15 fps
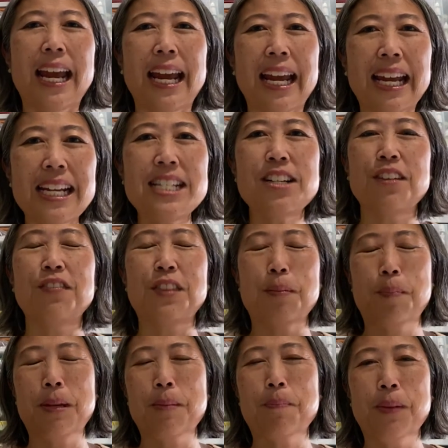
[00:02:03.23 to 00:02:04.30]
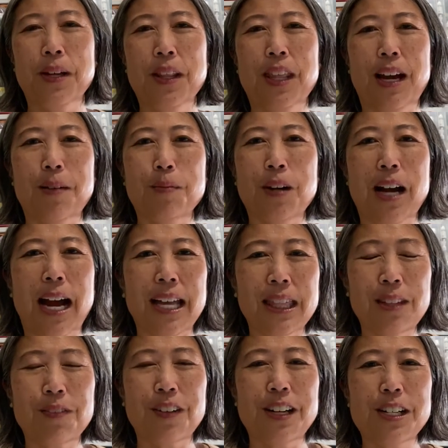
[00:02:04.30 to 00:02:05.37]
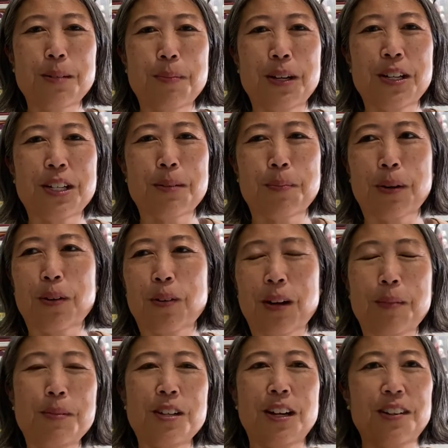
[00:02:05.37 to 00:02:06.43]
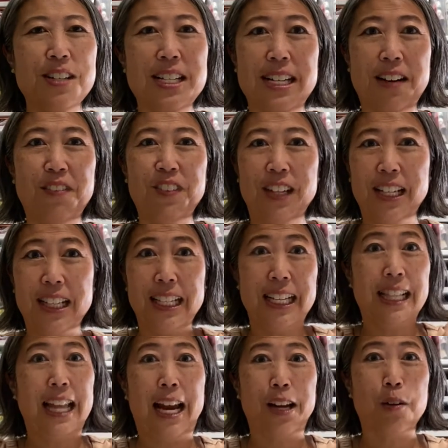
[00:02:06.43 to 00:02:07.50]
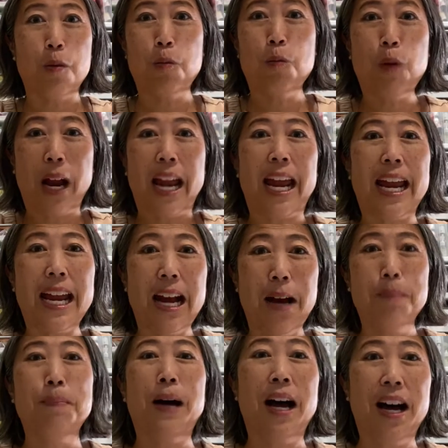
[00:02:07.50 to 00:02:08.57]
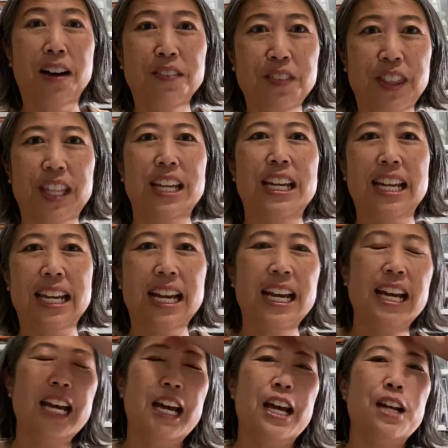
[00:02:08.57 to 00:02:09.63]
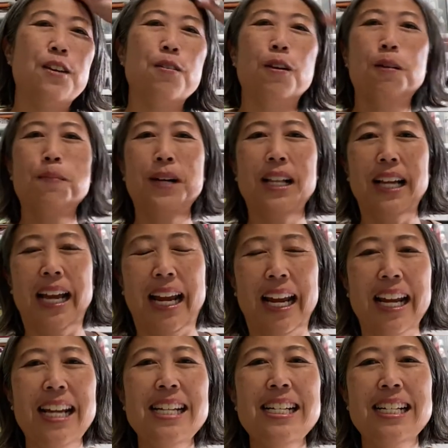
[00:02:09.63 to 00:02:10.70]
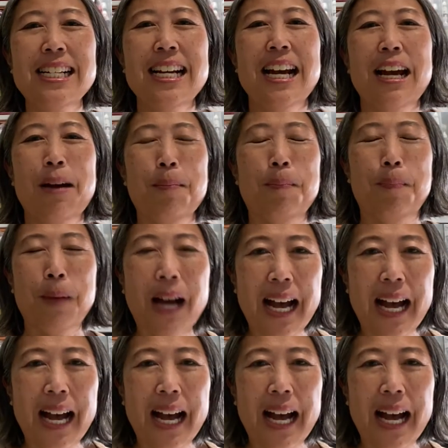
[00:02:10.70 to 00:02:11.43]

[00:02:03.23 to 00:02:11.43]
main age of the people that were at the french immersion program so i was definitely like way above the normal age